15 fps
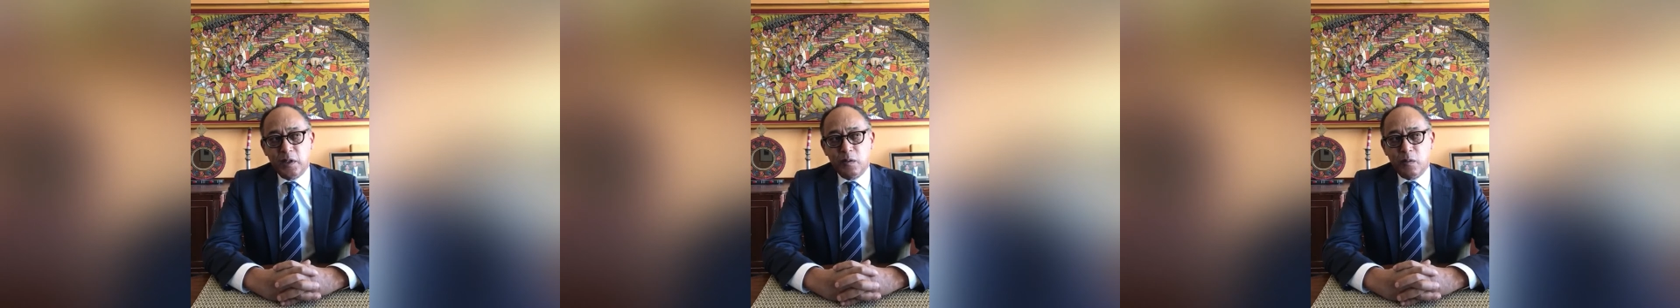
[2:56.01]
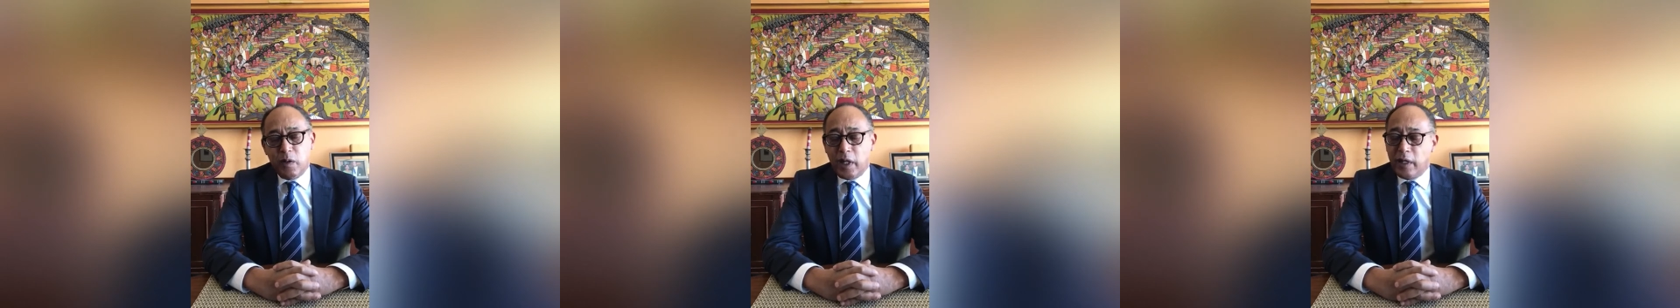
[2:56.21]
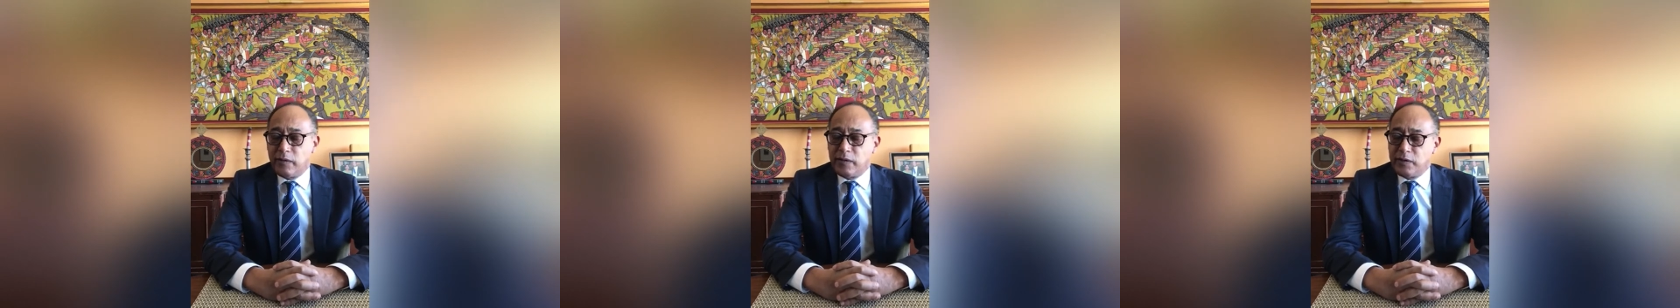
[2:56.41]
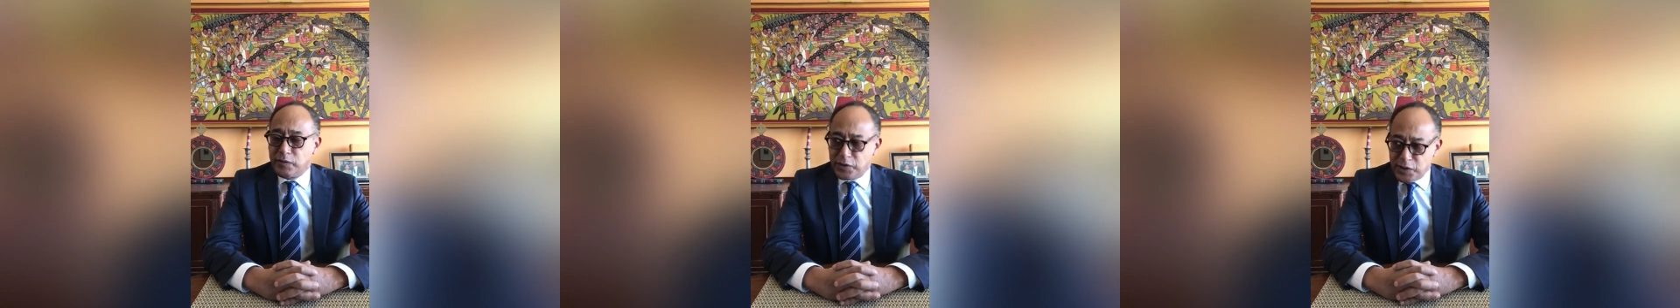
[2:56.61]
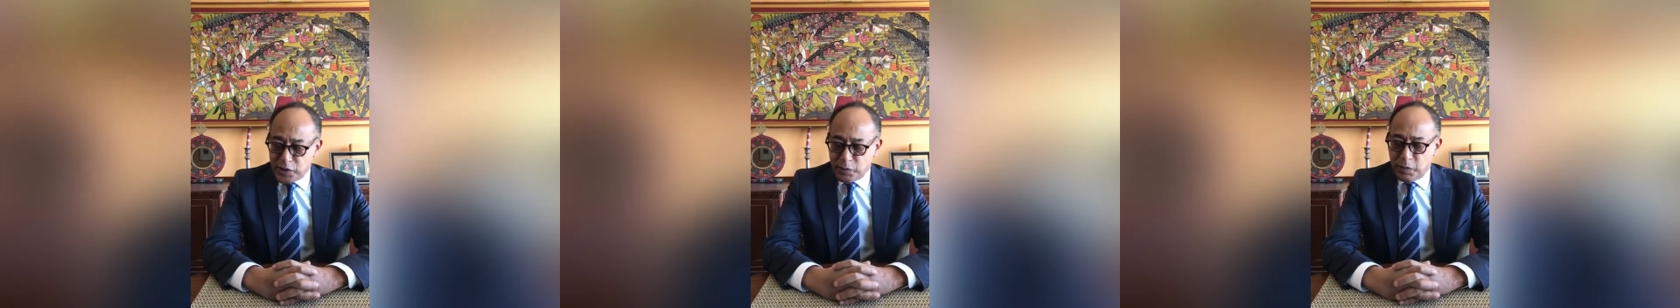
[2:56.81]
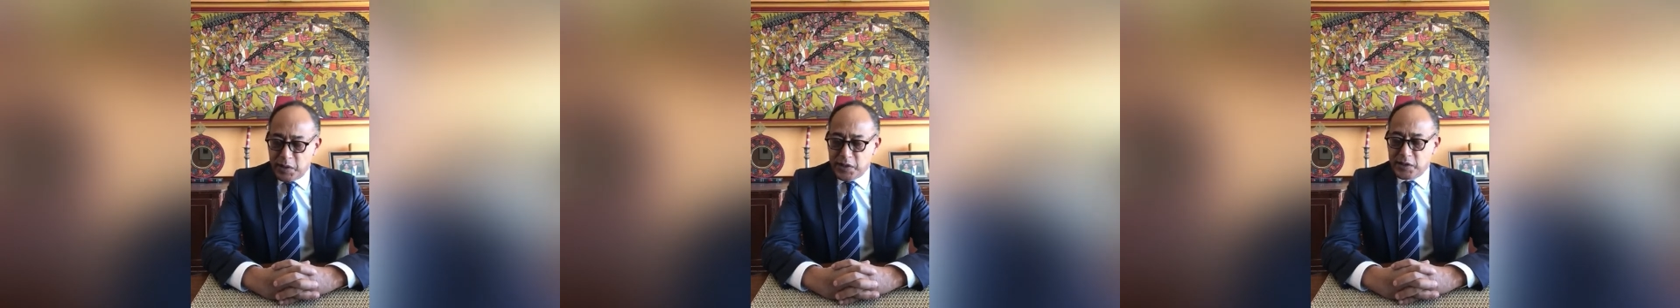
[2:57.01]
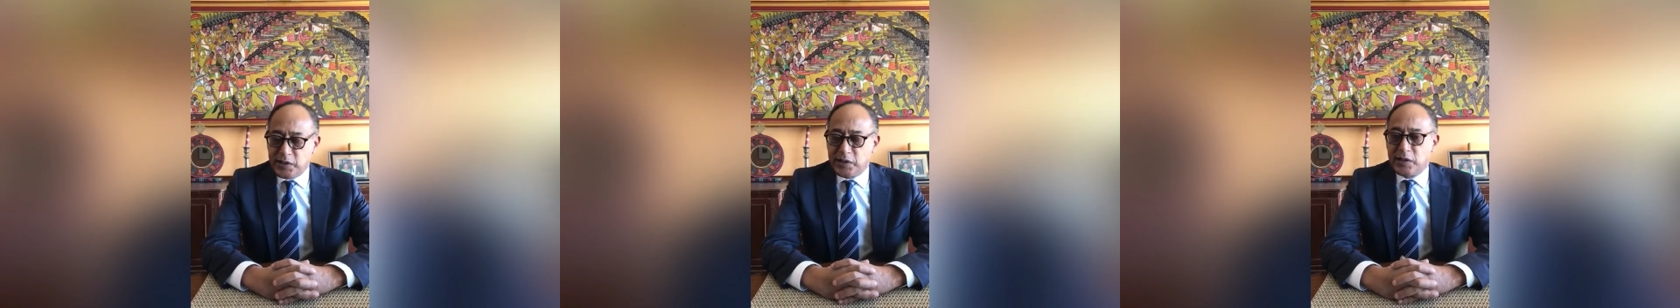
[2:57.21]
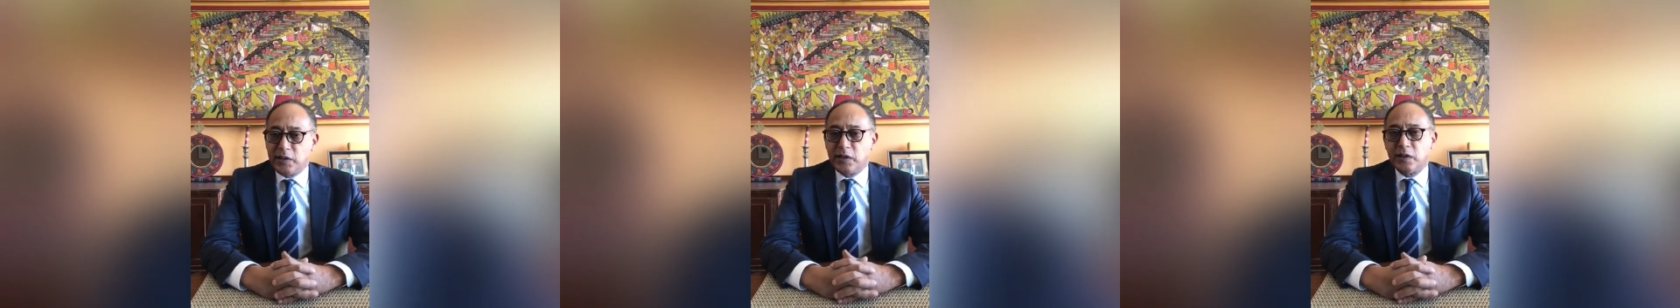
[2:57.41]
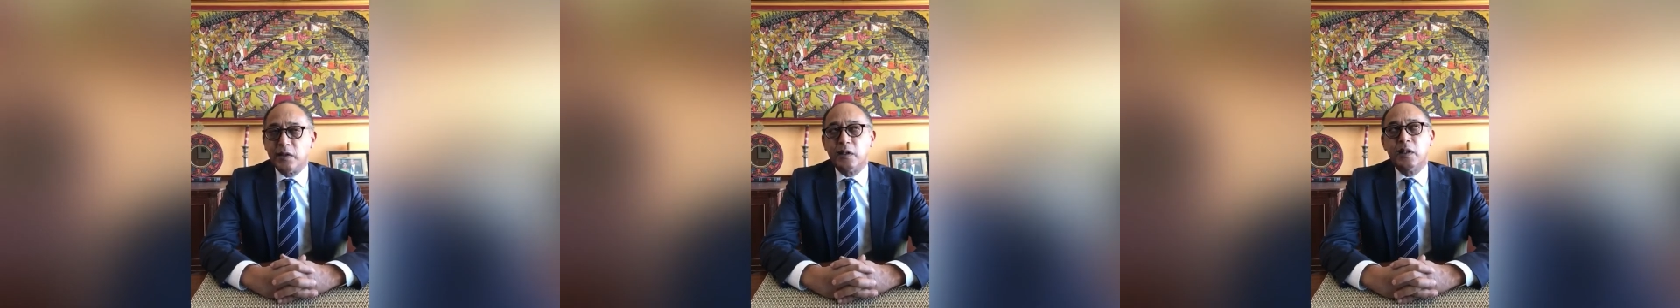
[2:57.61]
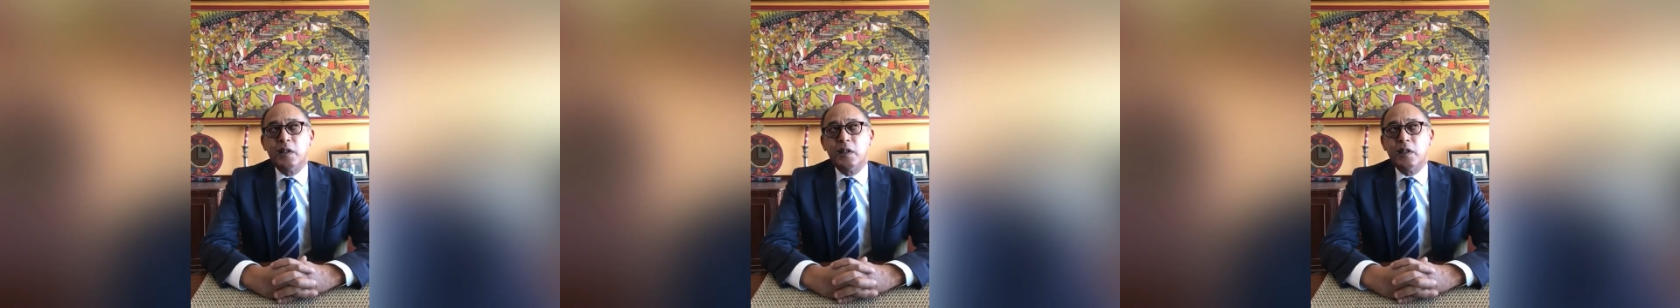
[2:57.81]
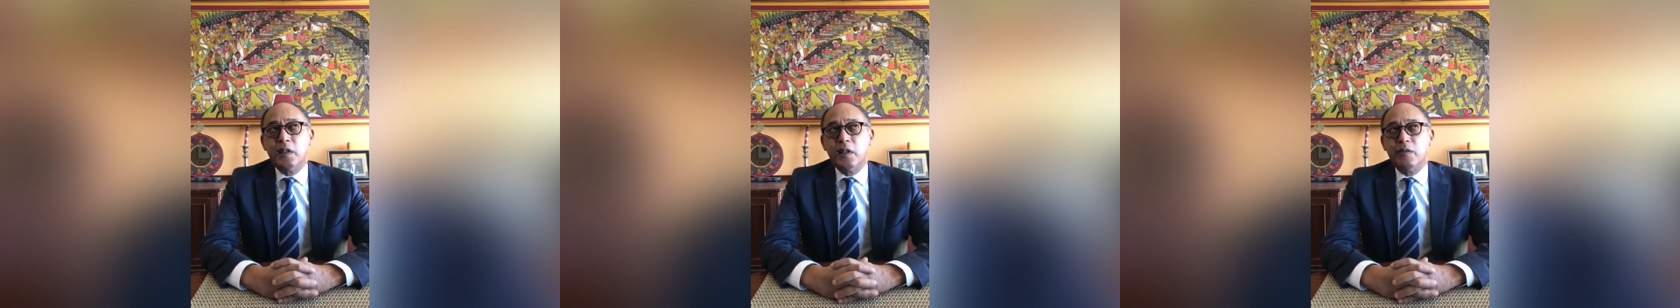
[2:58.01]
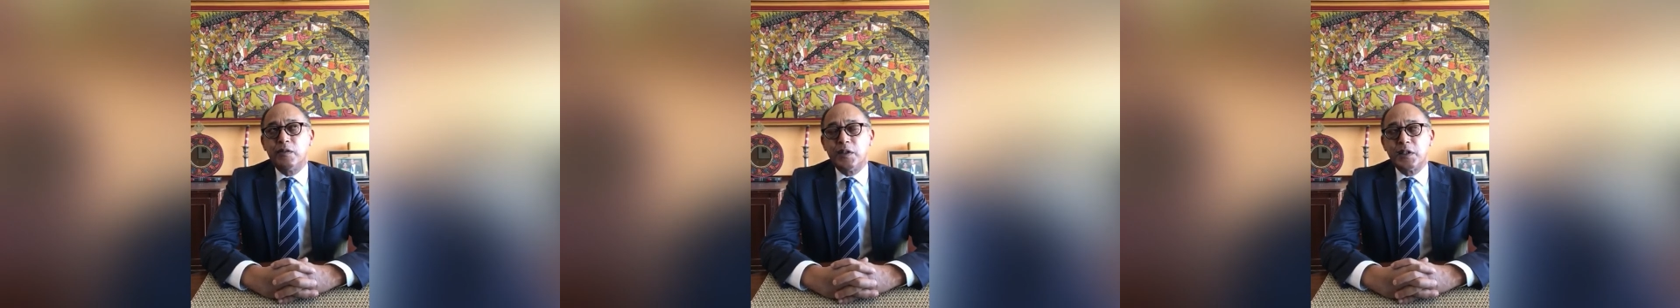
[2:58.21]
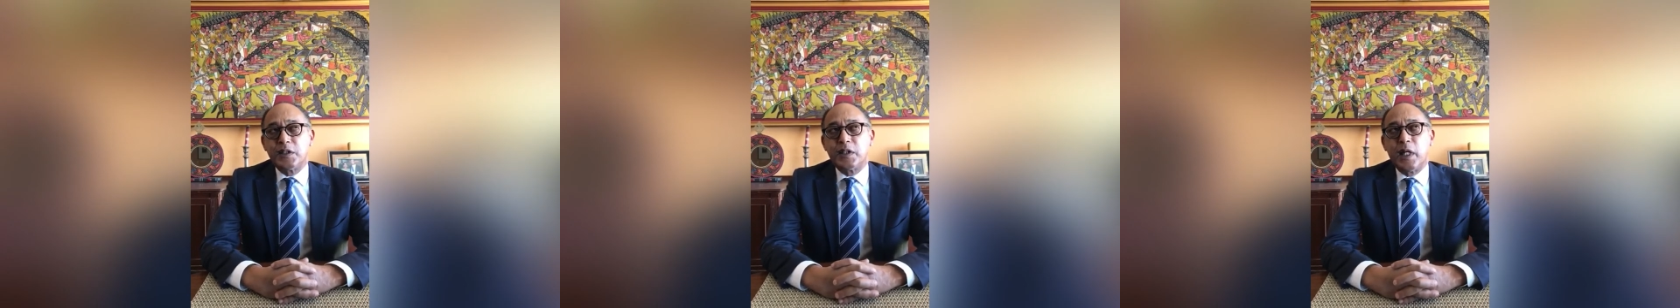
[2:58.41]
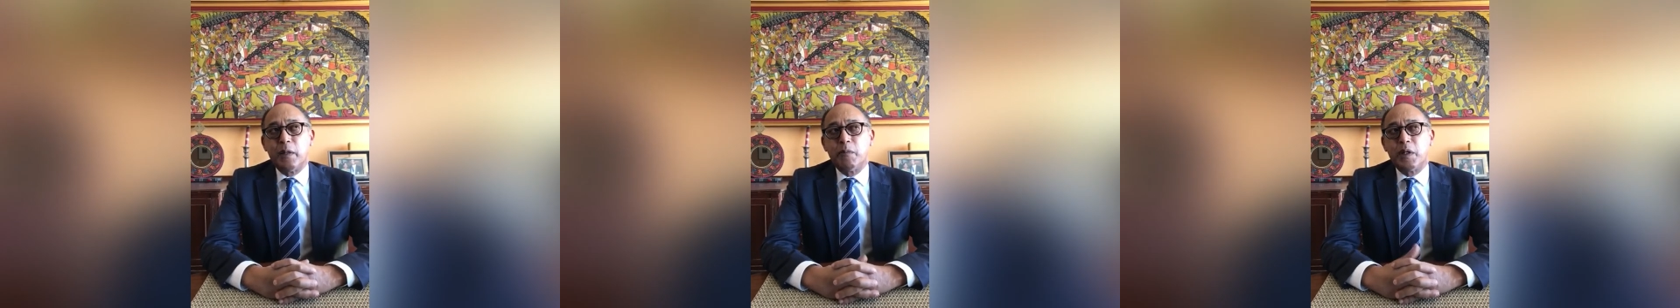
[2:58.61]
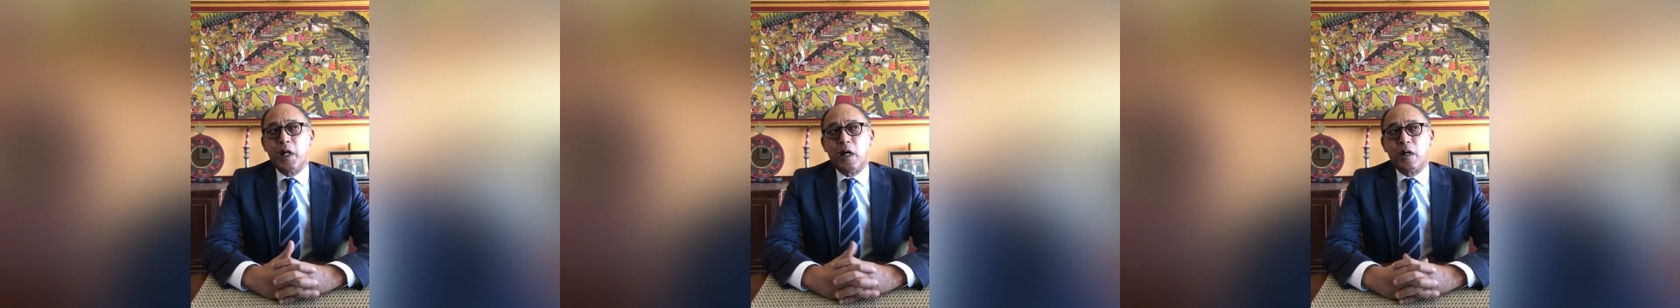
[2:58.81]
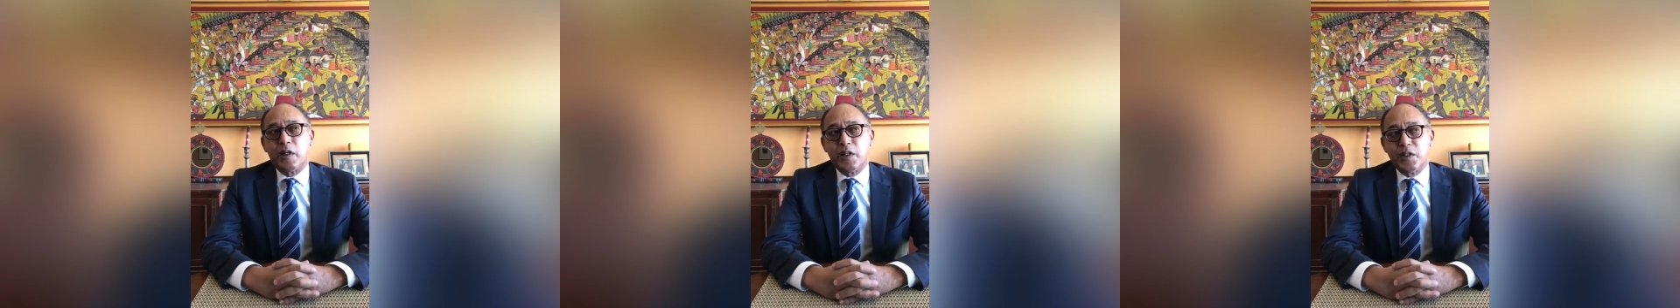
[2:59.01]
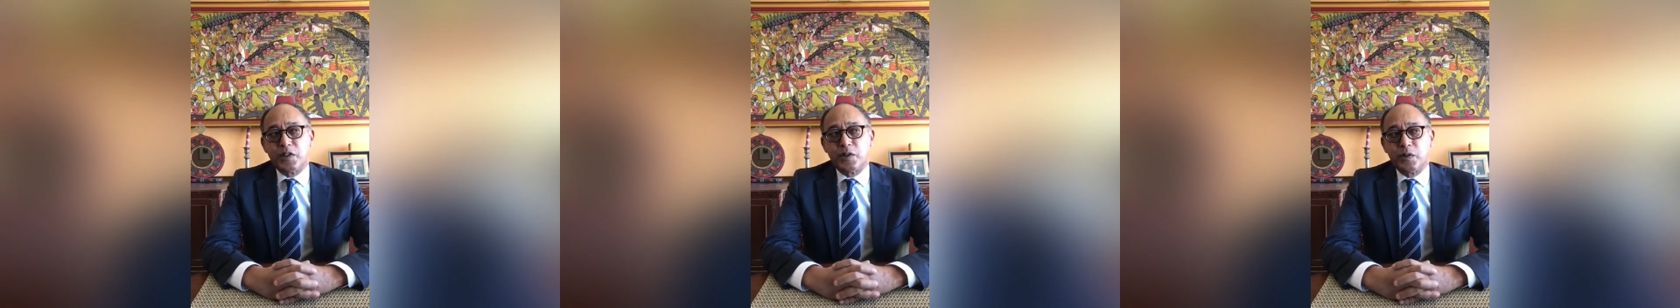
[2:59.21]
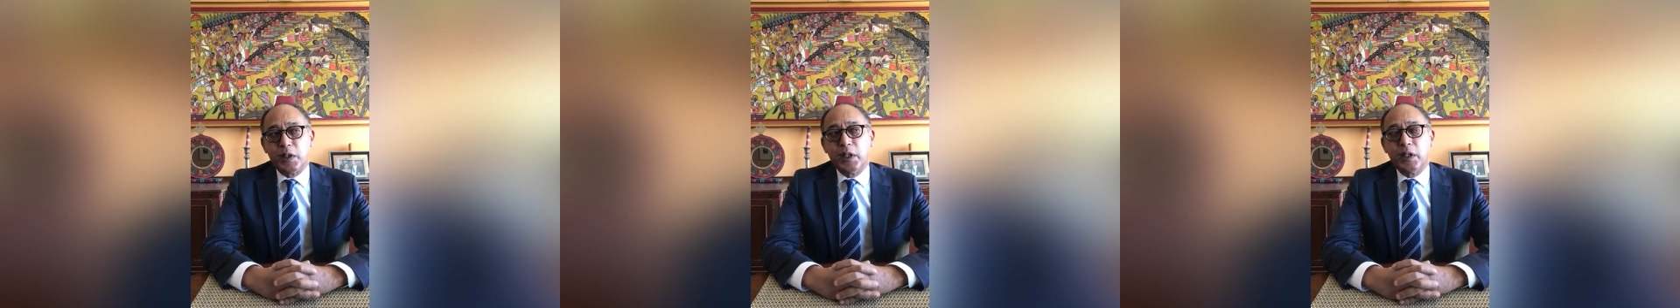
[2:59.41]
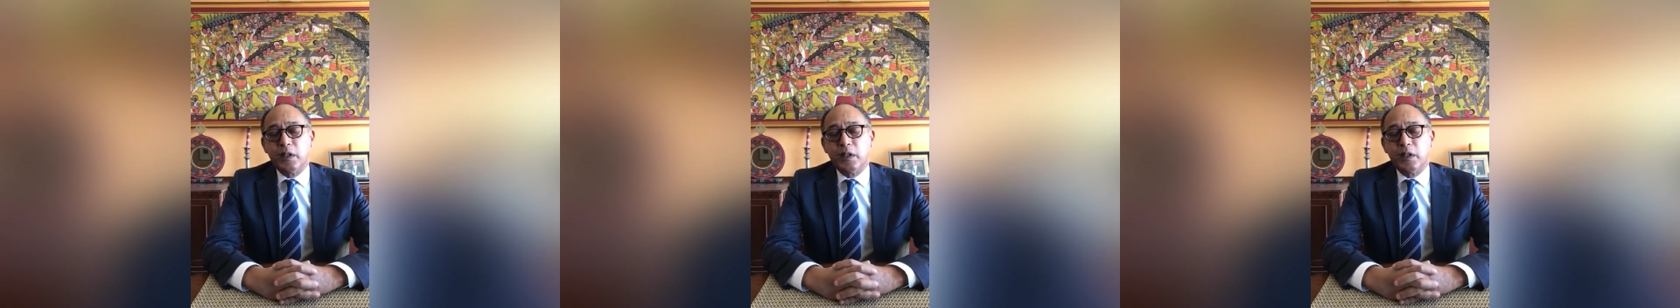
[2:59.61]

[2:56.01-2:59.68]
We have the first president, first time in our history.